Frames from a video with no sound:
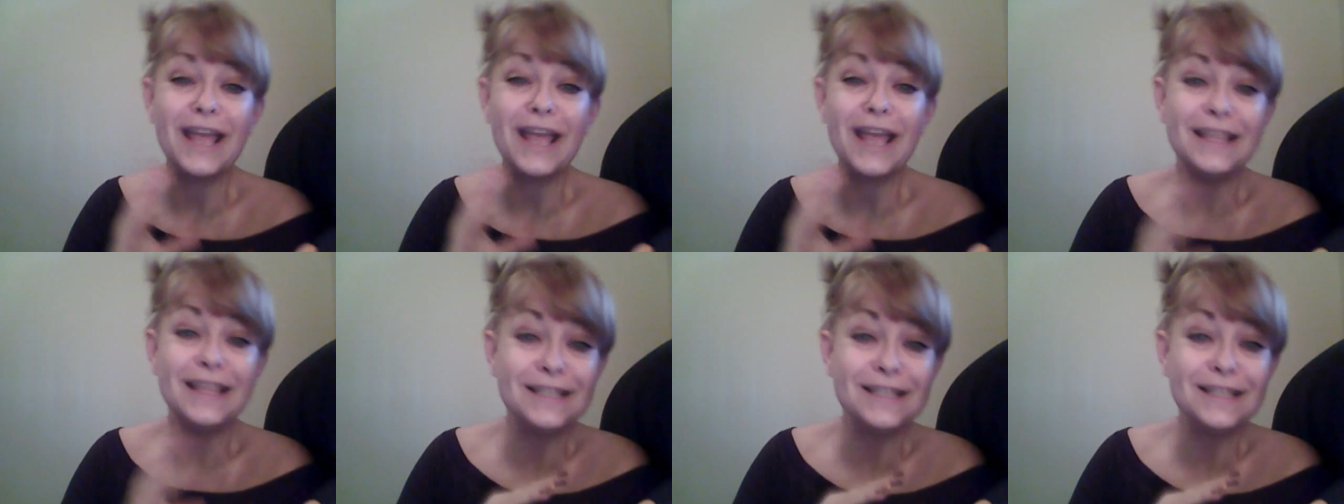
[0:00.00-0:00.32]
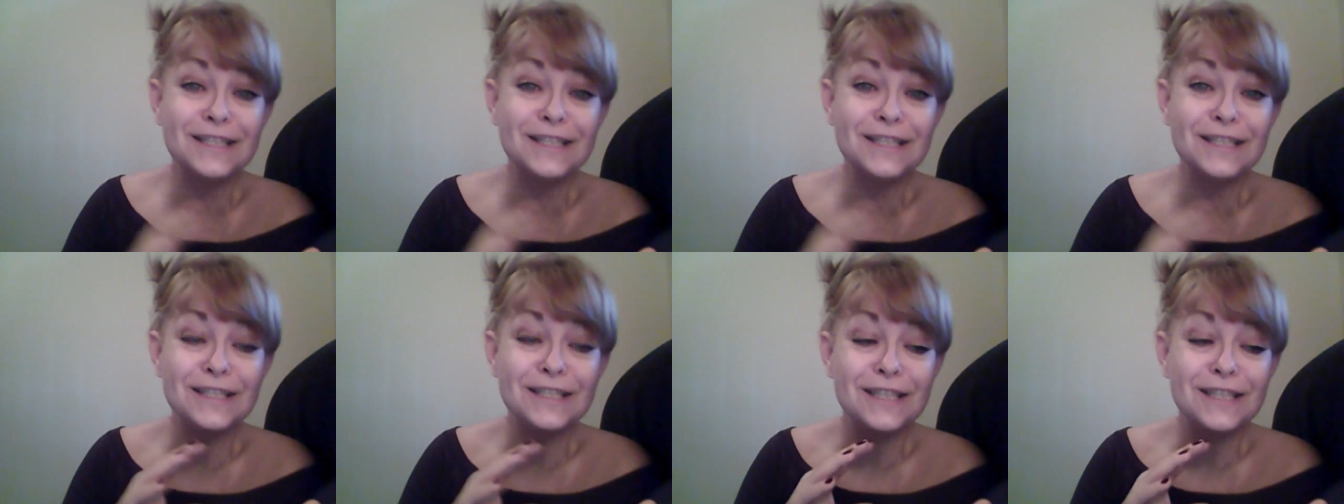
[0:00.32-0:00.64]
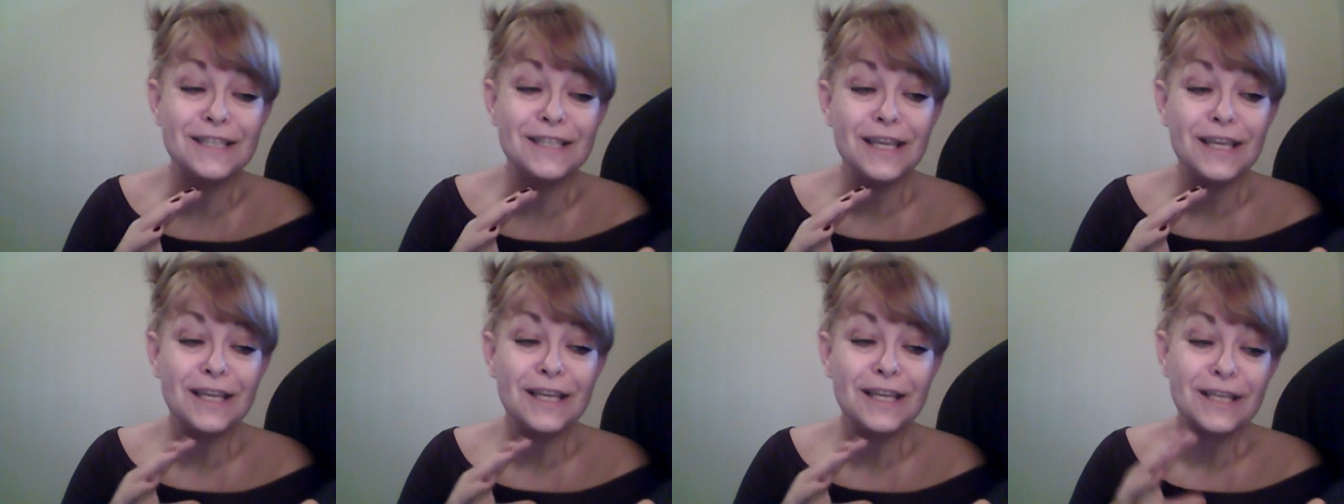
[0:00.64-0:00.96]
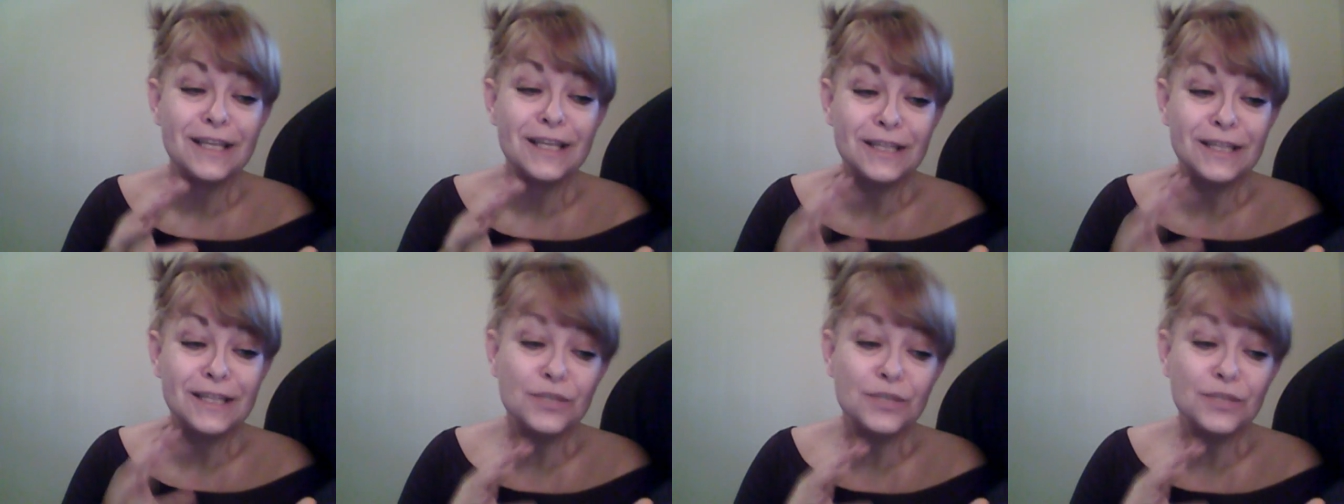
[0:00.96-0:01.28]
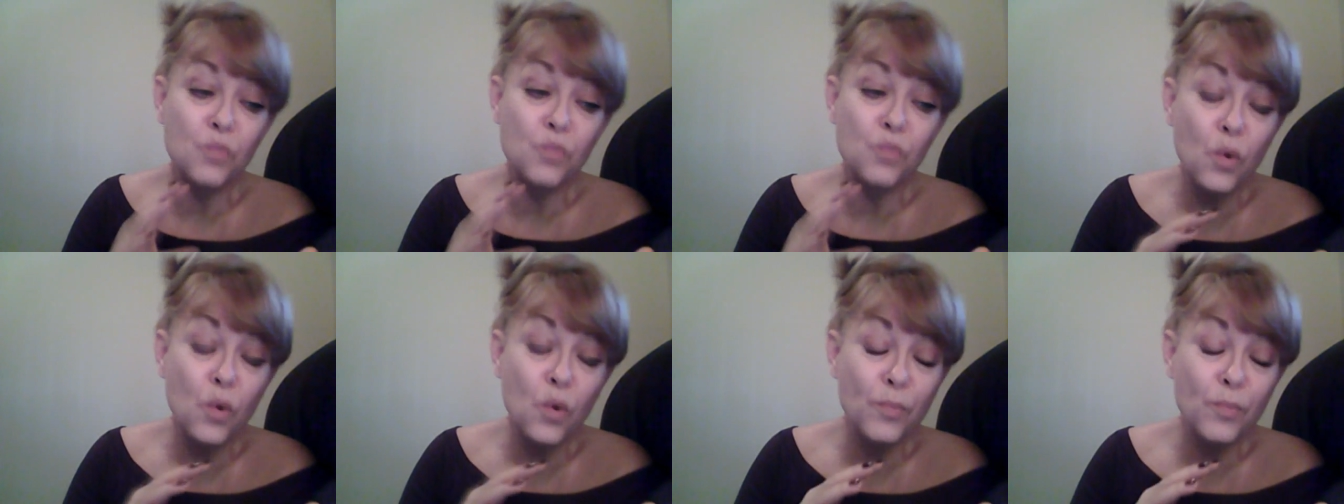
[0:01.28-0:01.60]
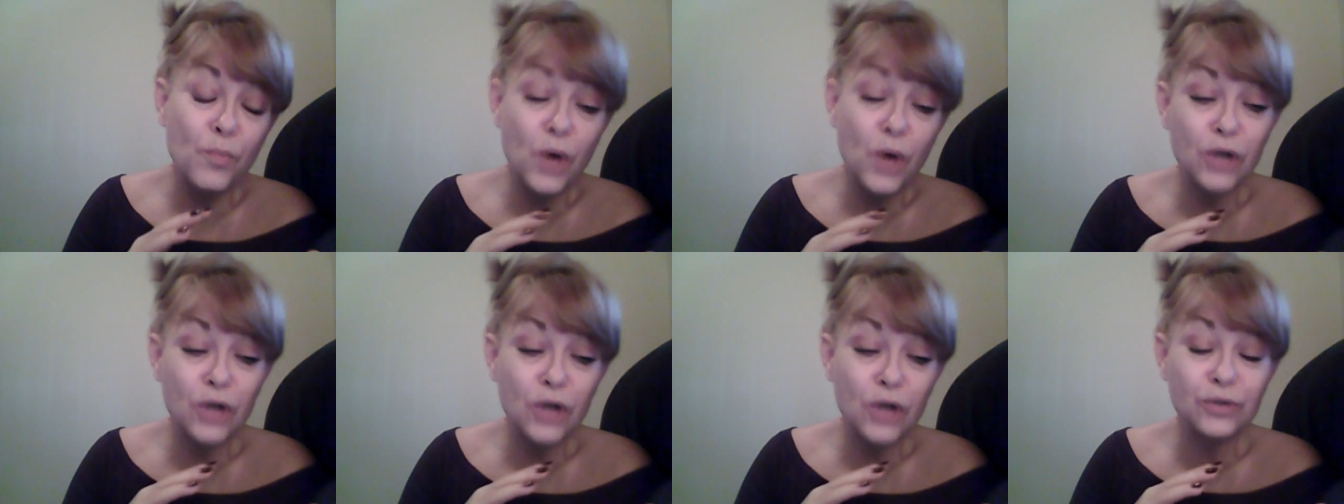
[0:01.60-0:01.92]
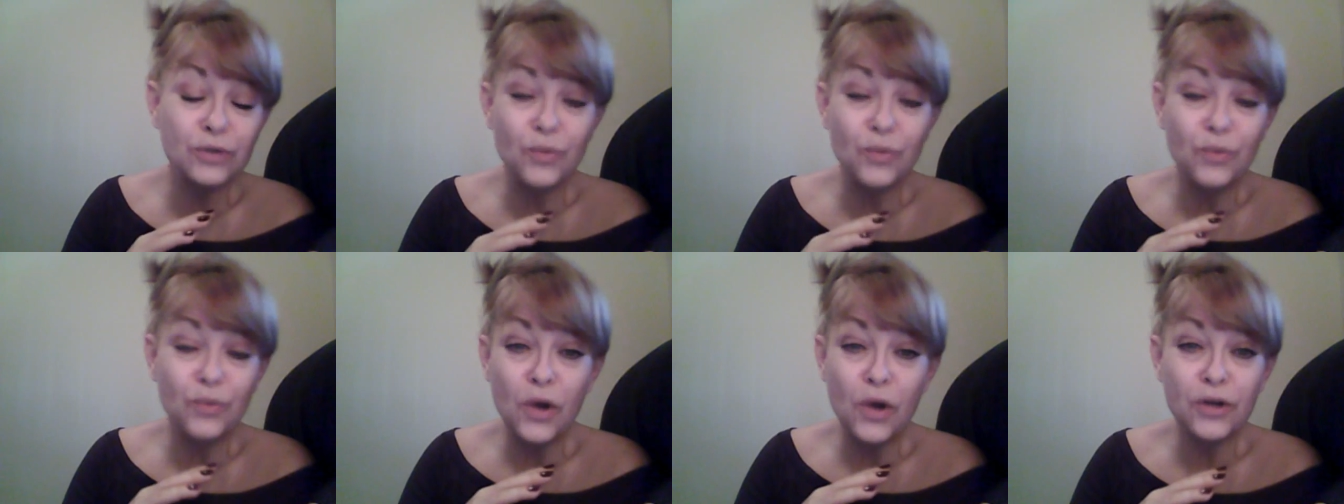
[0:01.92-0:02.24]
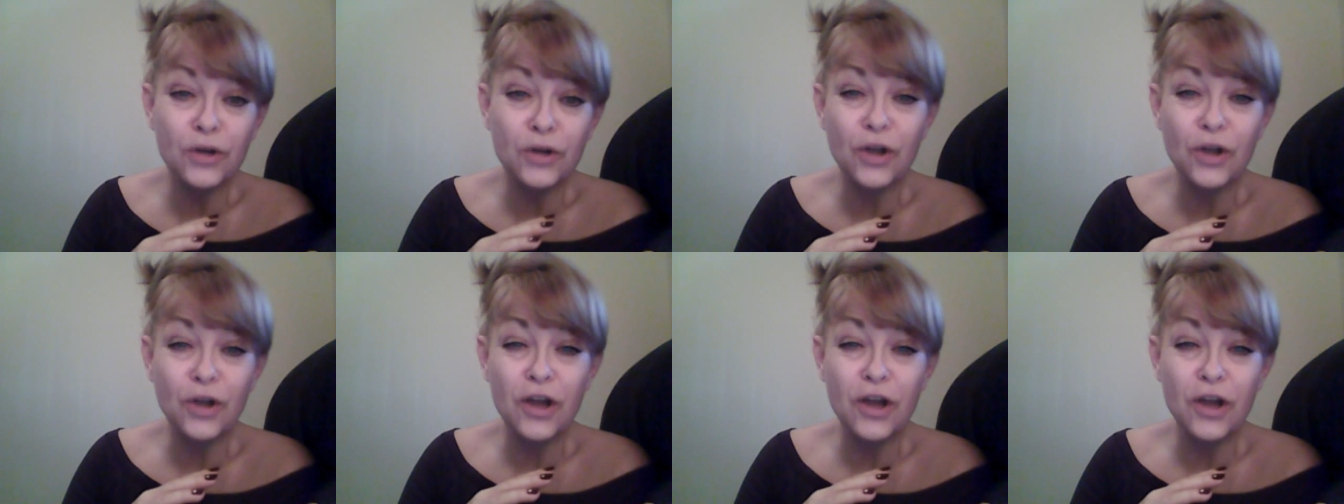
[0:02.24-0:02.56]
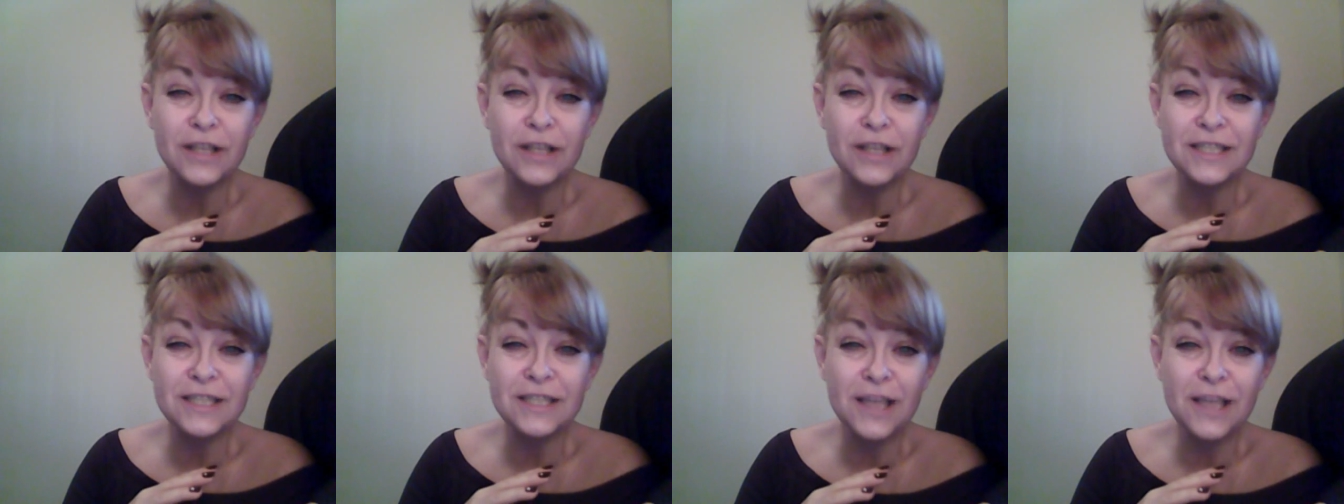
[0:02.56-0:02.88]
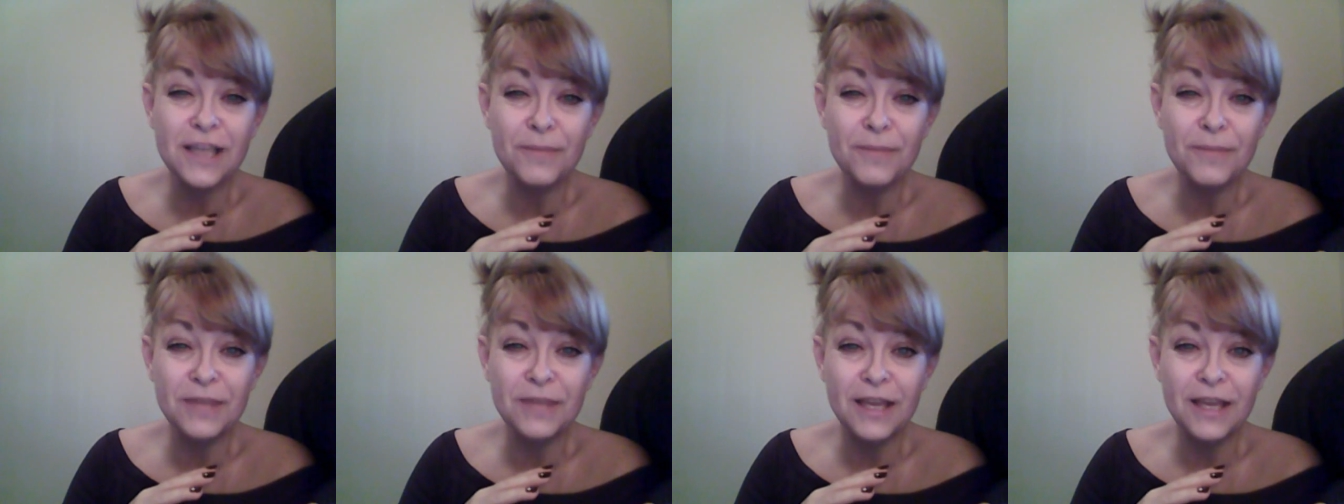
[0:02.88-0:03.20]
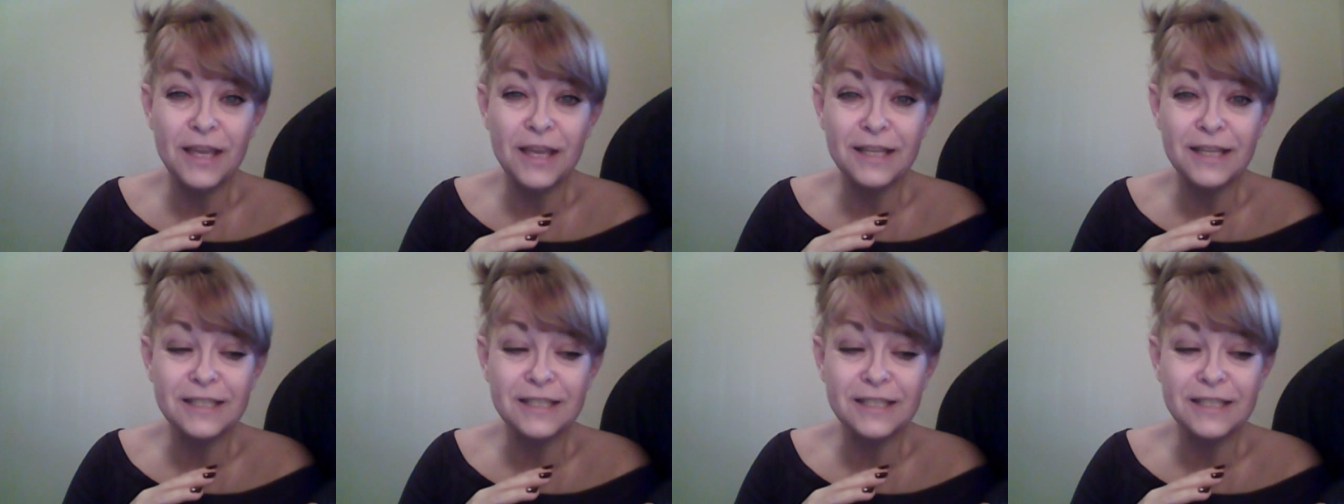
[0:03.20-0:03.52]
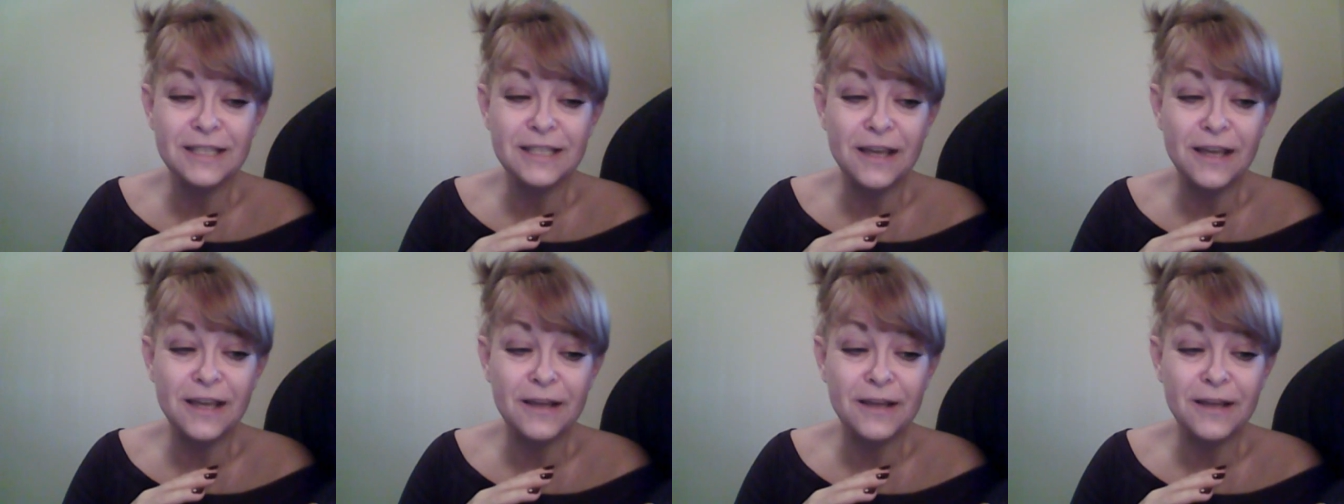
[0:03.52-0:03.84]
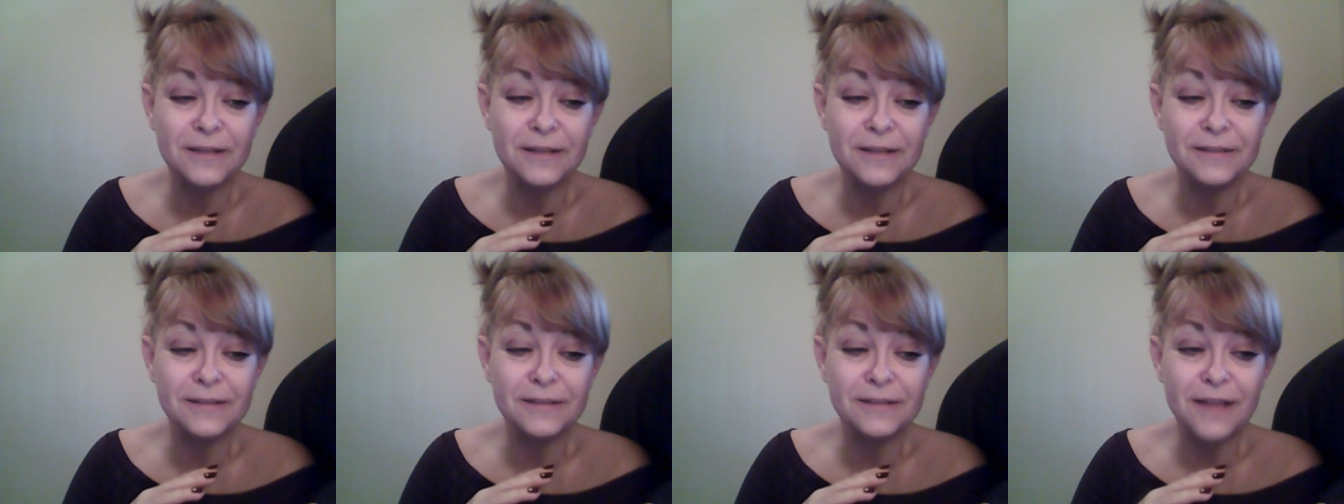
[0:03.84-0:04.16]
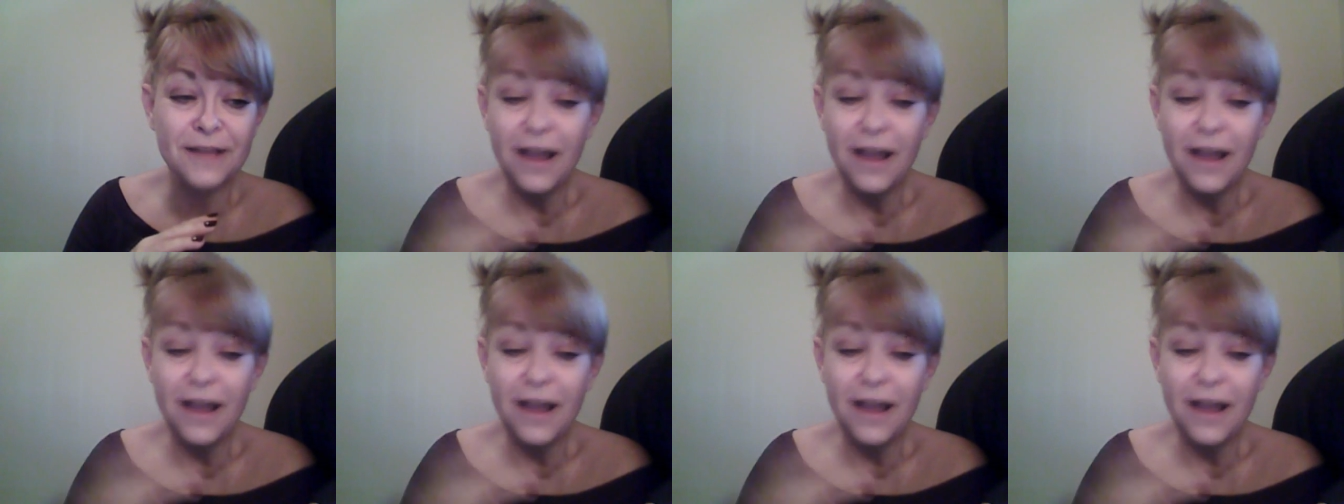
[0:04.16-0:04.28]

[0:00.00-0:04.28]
And this is this bottled water concept that uh,